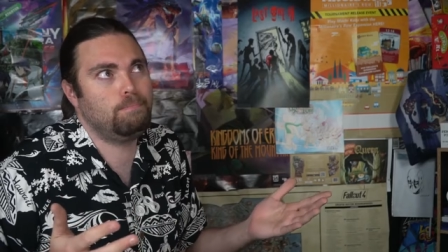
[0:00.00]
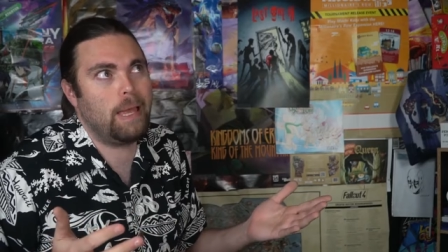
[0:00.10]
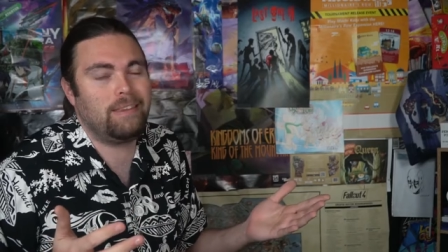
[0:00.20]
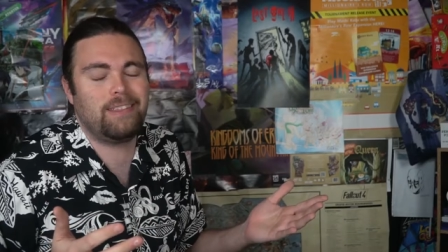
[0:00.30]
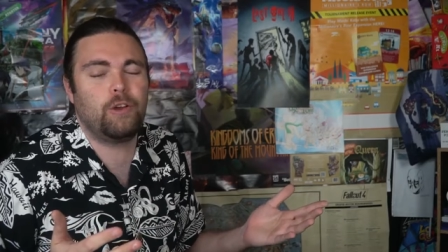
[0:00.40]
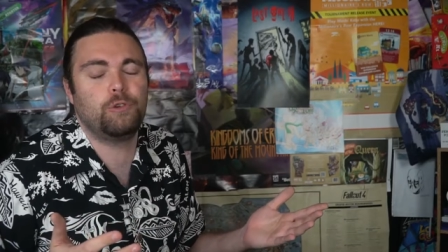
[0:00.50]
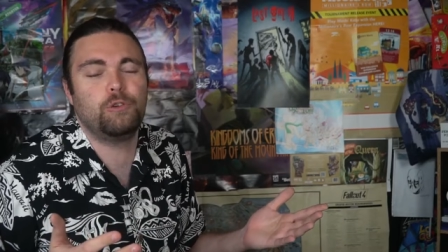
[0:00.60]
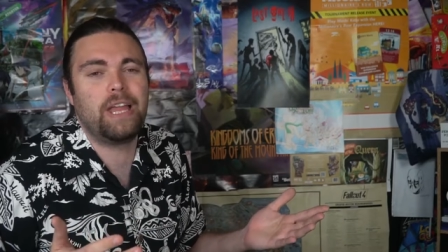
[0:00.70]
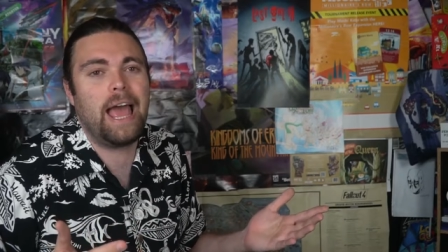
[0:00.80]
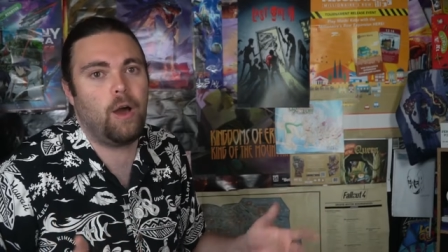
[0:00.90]
basically, their own
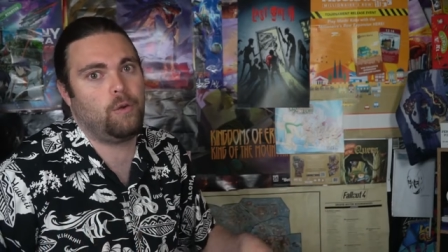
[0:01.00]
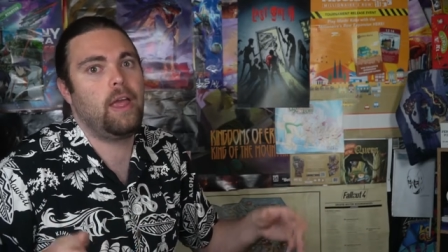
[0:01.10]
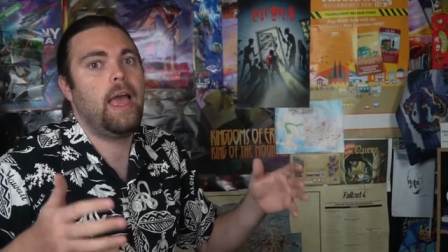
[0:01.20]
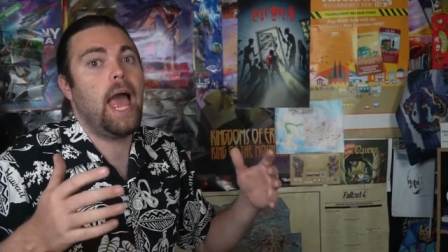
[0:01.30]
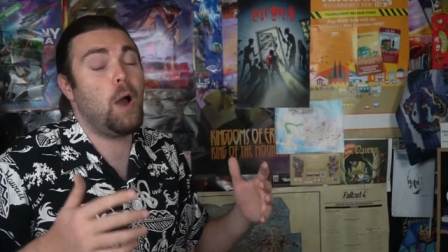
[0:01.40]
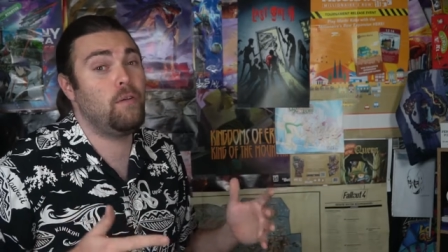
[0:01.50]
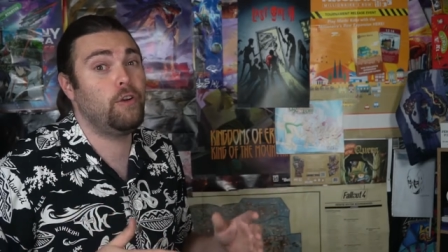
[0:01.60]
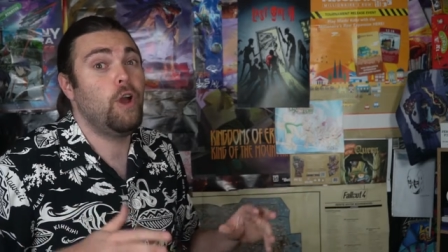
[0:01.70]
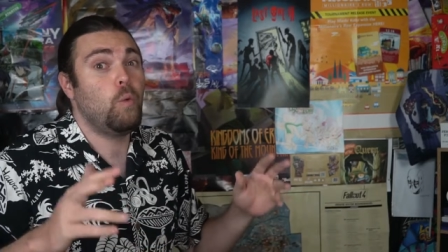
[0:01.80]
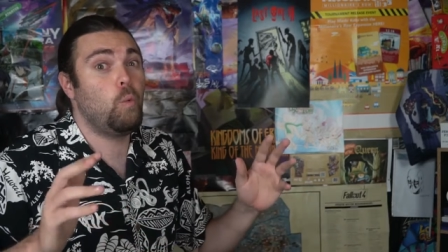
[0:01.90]
new town. However,